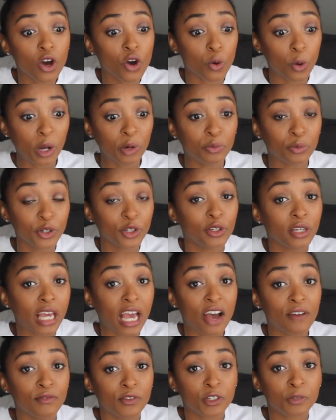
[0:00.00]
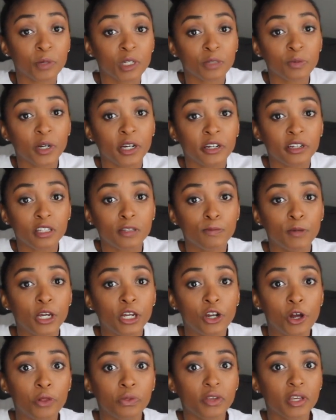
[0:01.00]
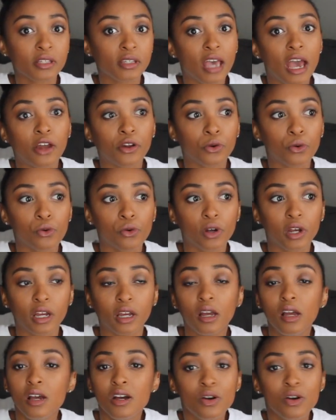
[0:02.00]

oh, I really have this much money to spend on this category,